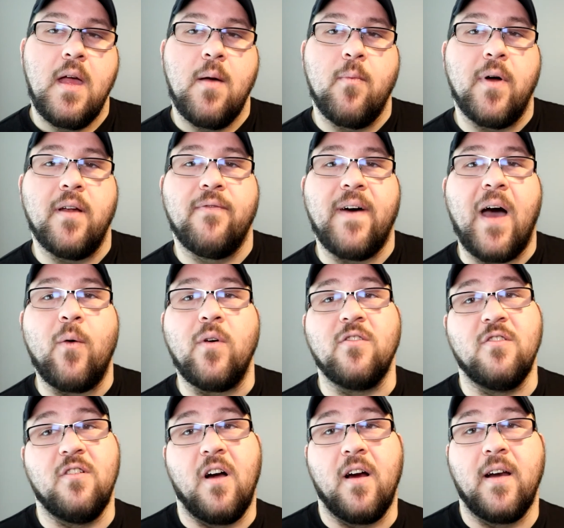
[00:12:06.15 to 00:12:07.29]
But if I was
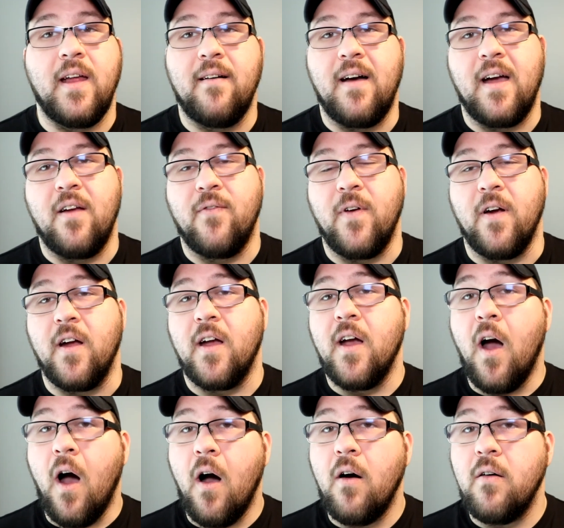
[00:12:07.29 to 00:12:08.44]
learning, like if you're in
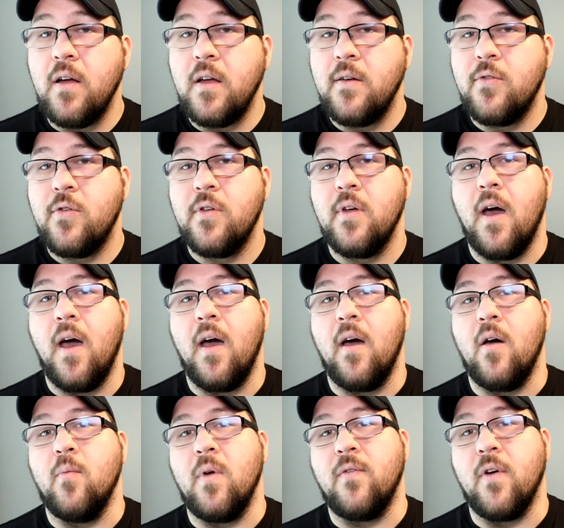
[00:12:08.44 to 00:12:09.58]
college,
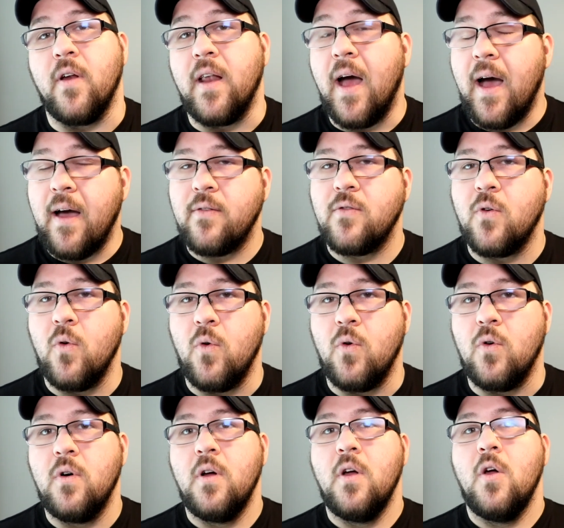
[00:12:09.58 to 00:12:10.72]
if you're in high
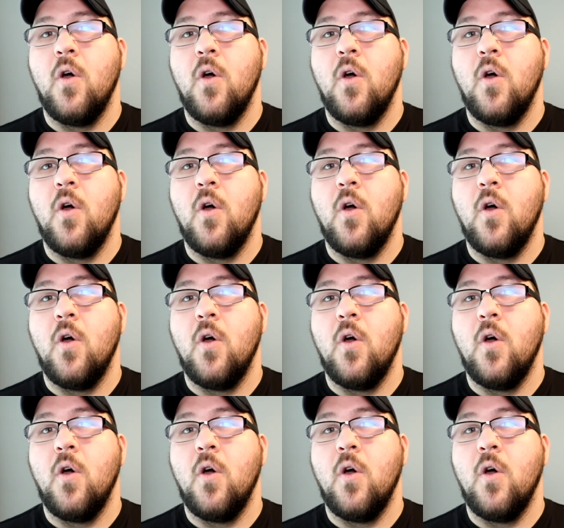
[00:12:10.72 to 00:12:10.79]
school,